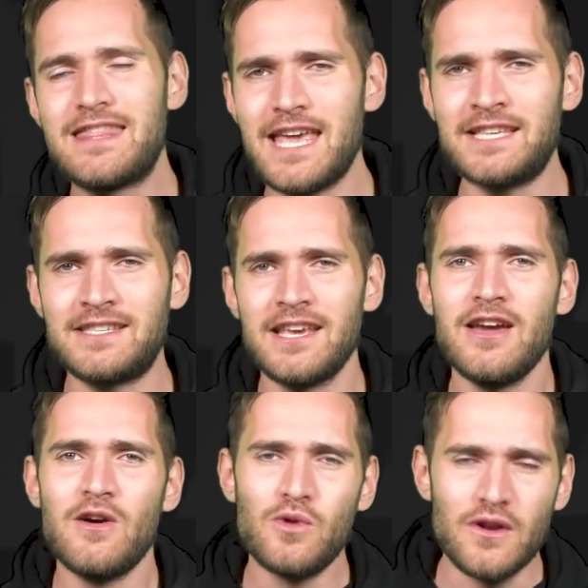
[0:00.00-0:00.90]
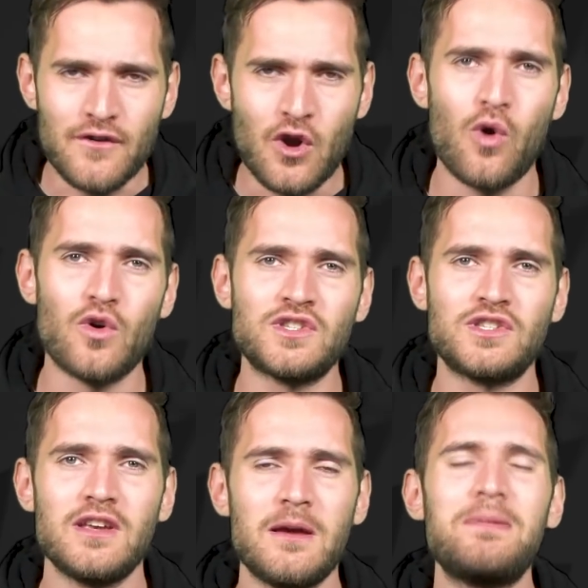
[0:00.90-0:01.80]
This would, of
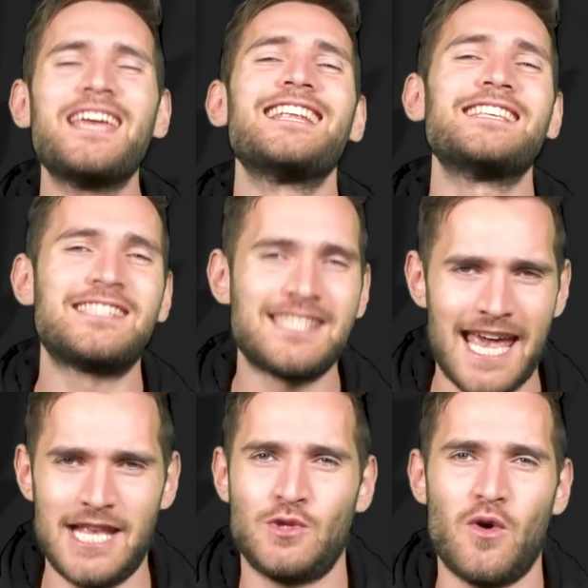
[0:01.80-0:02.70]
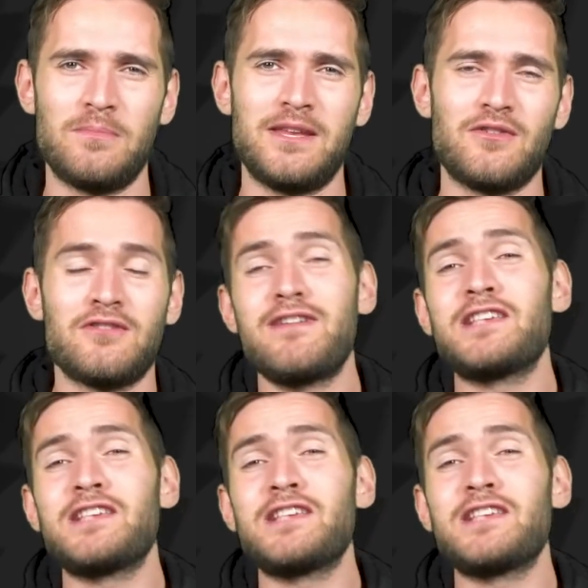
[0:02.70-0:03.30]
course, be an insane swap deal. The